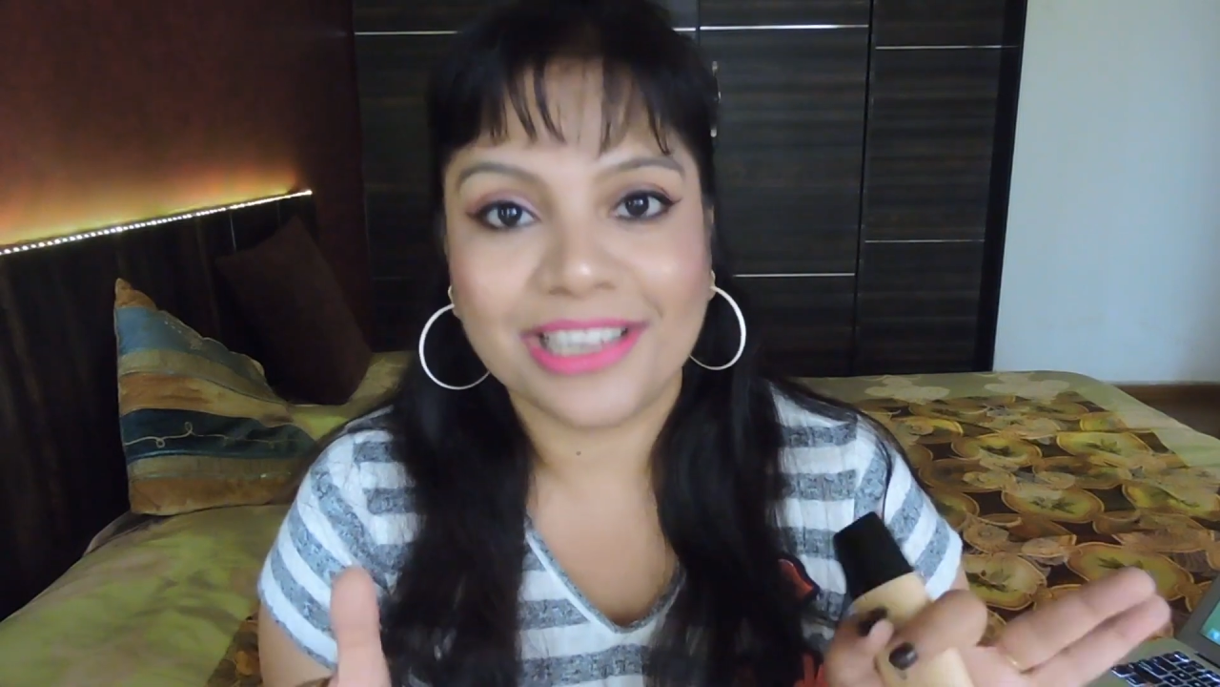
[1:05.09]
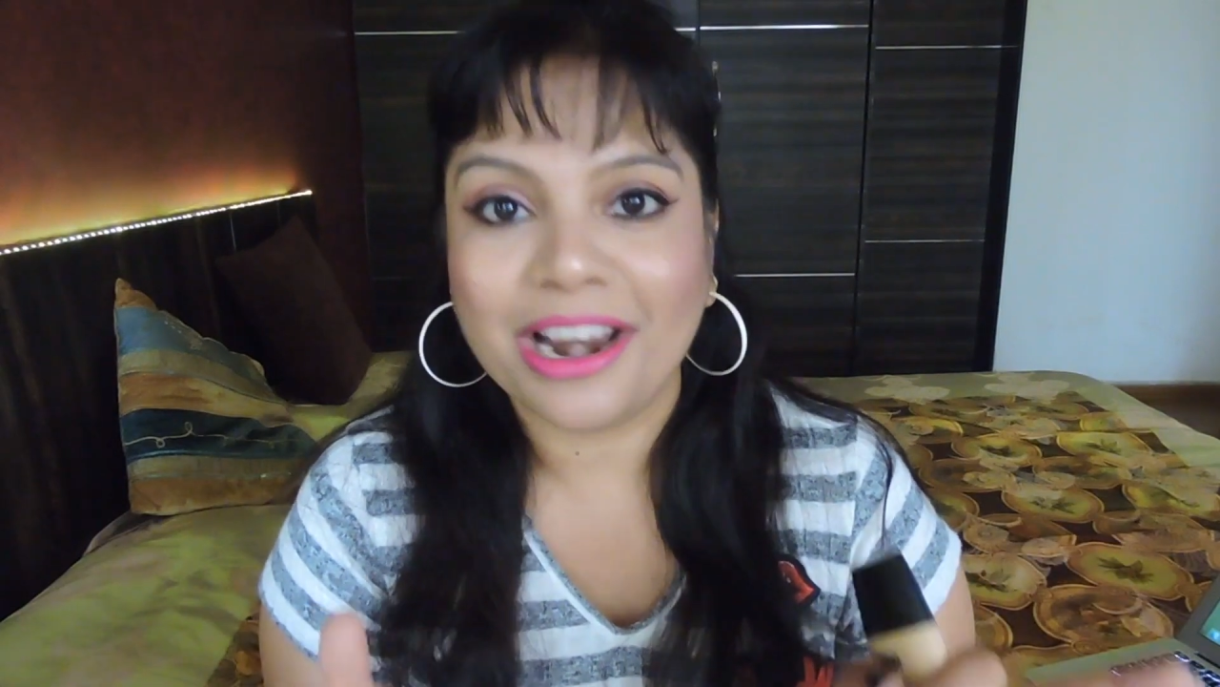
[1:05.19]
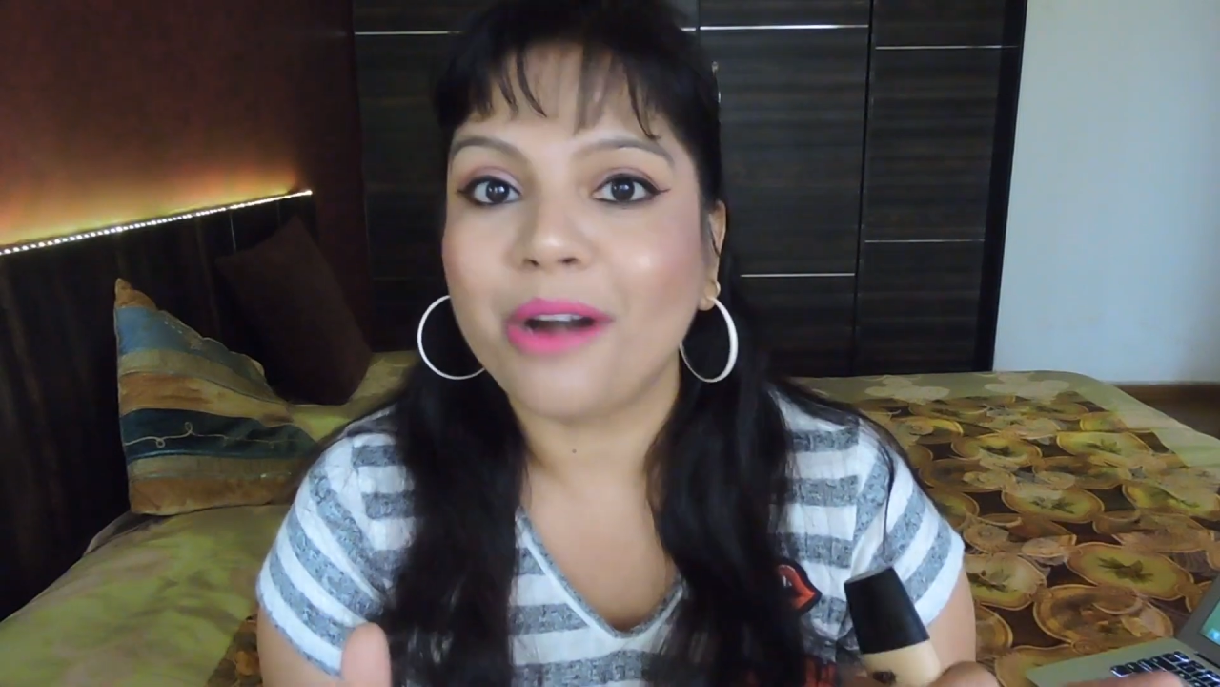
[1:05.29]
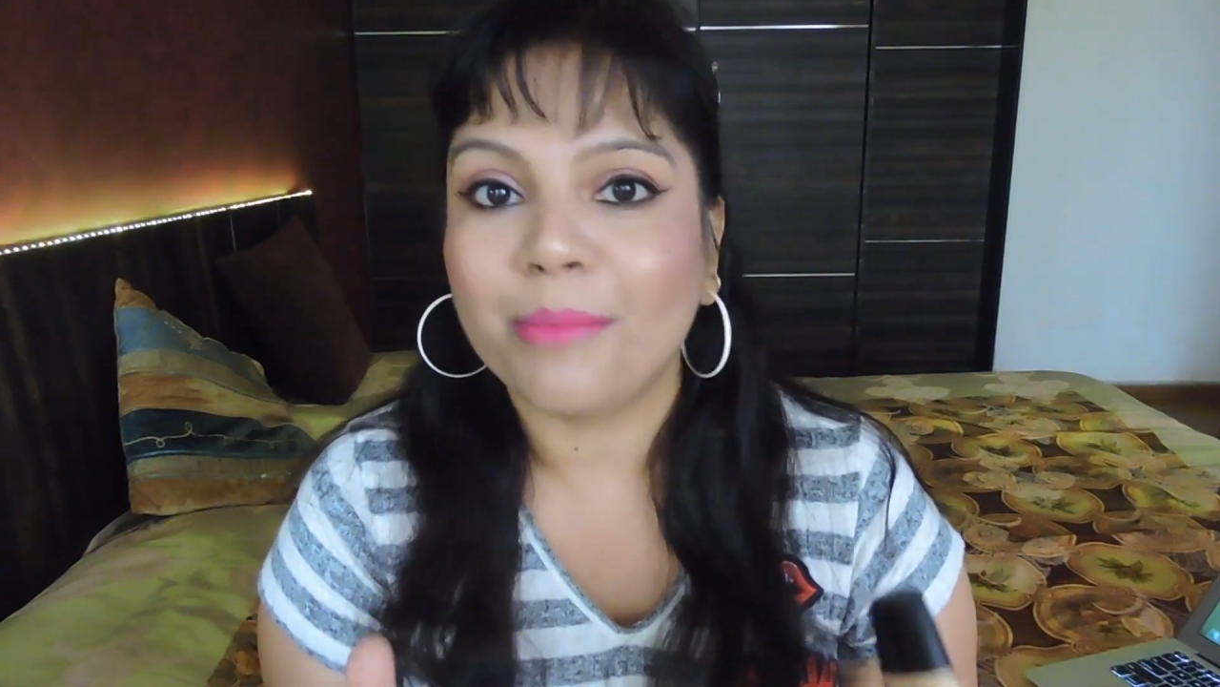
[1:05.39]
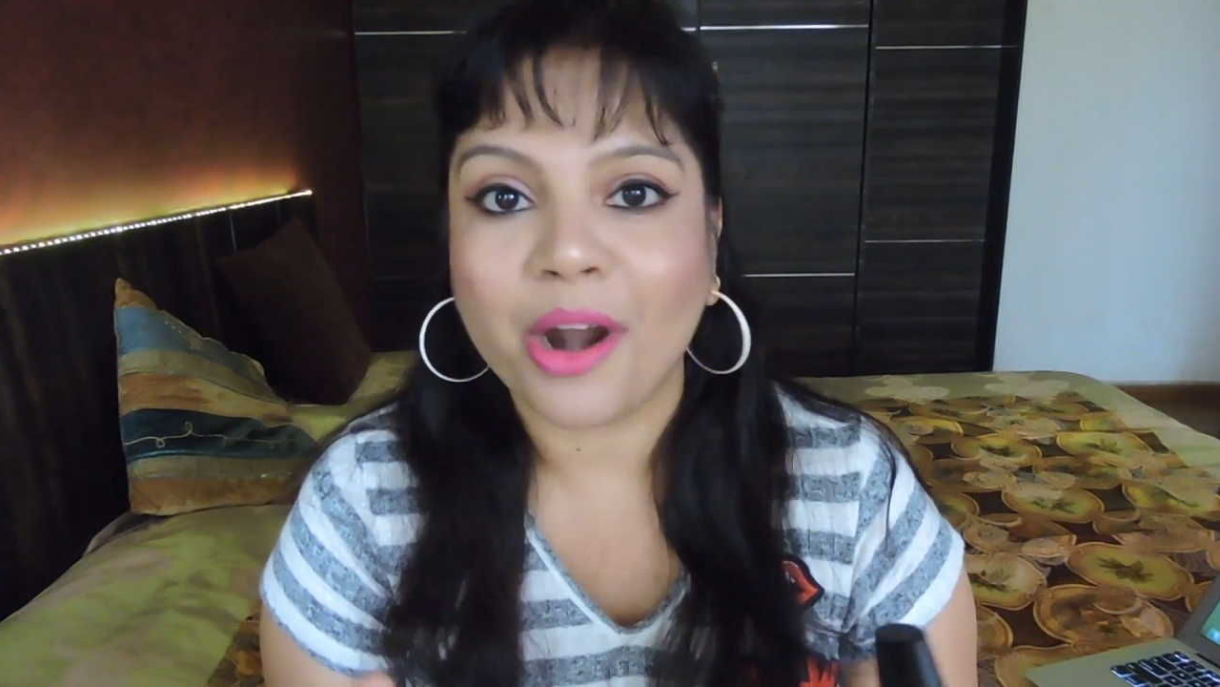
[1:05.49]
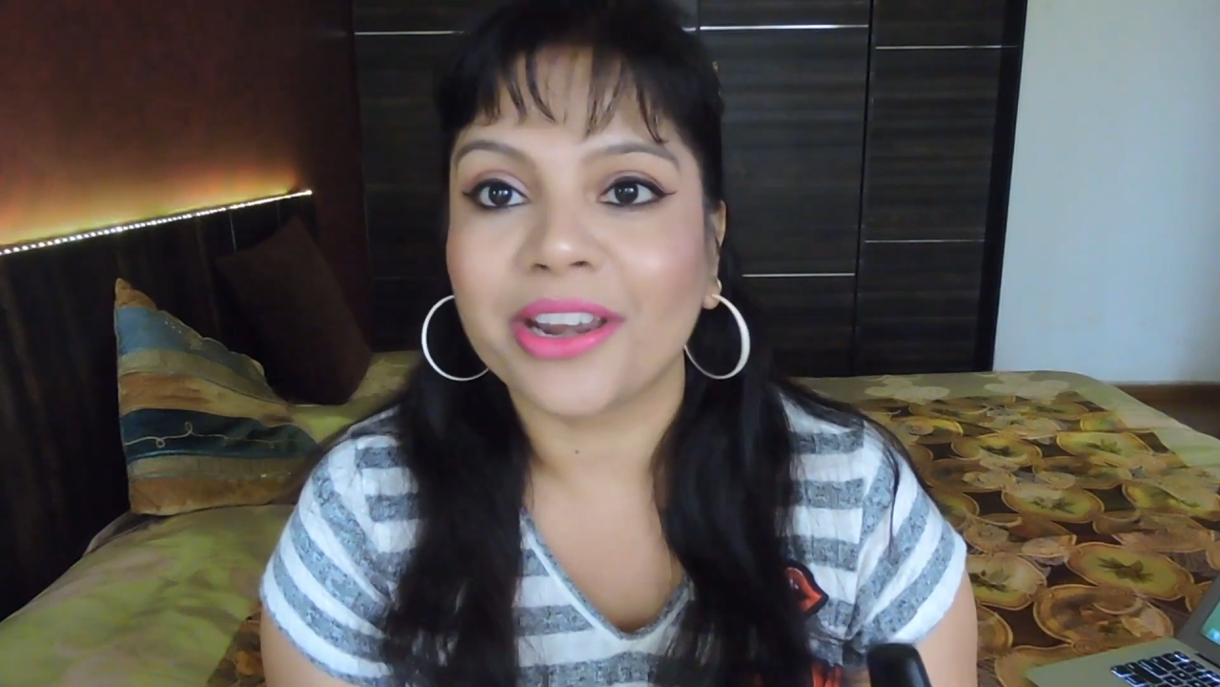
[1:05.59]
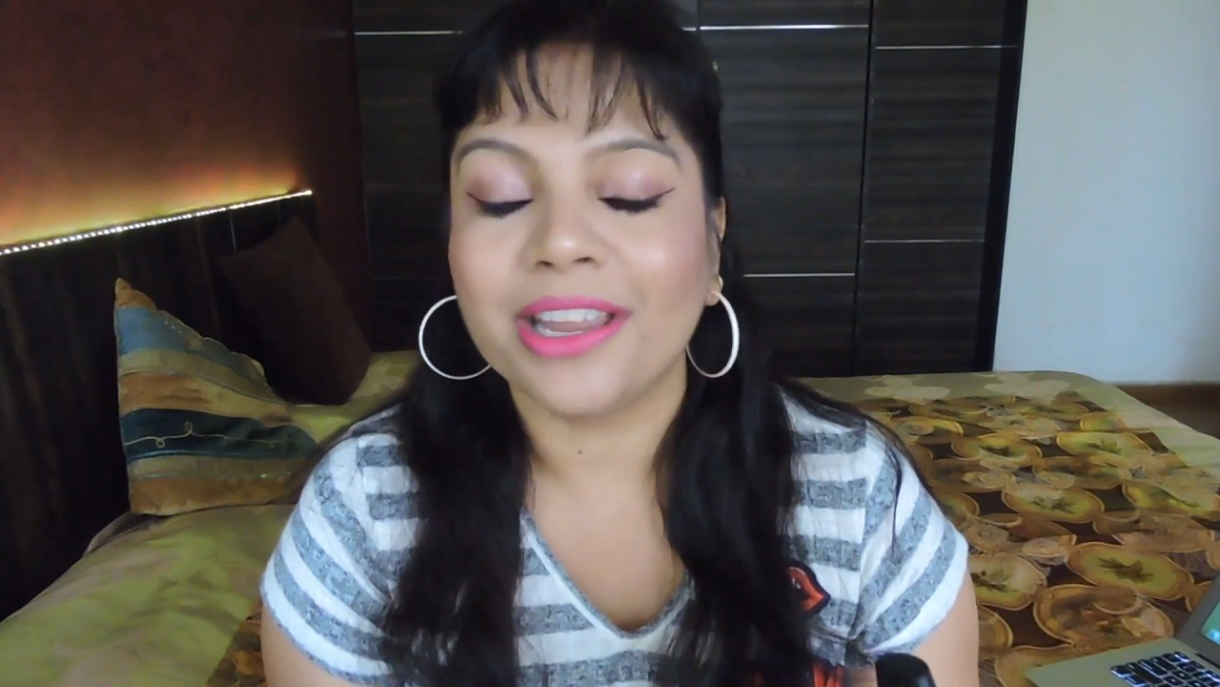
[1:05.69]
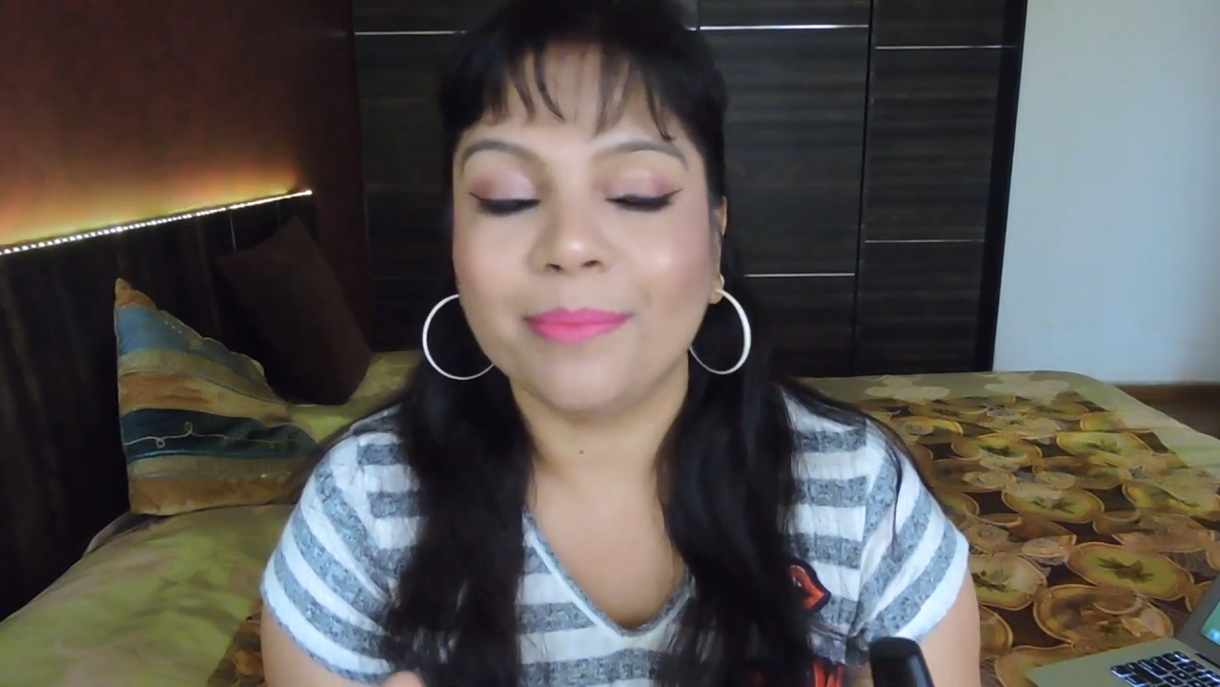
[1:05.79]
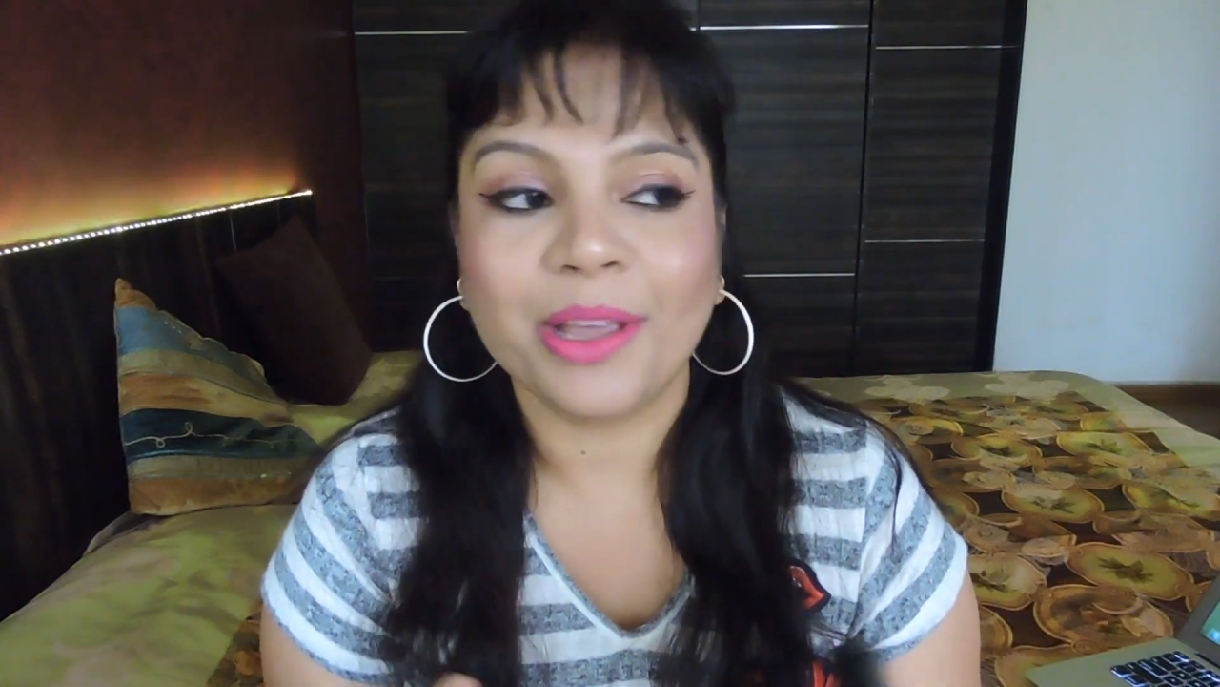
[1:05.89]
in our market.